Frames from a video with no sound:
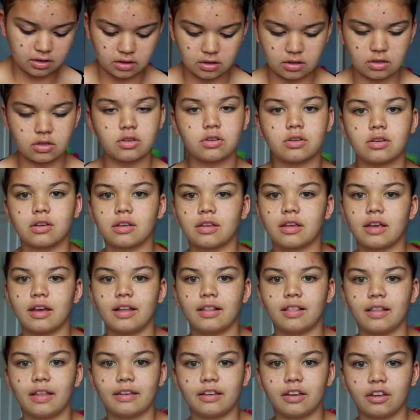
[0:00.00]
you can get
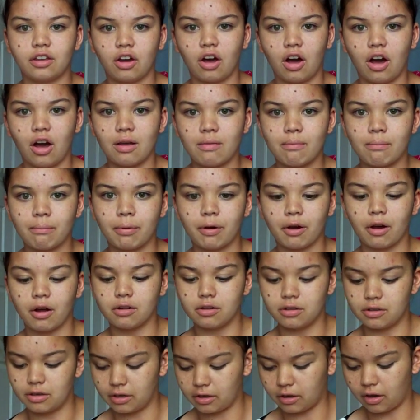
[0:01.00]
like a cotton ball
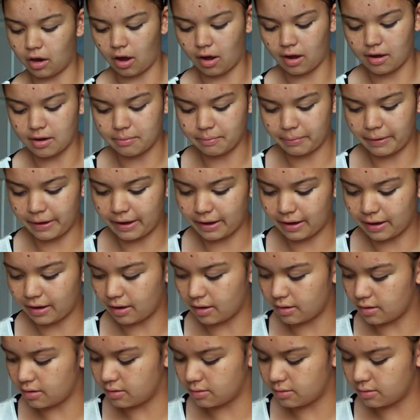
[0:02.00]
or a cotton pad,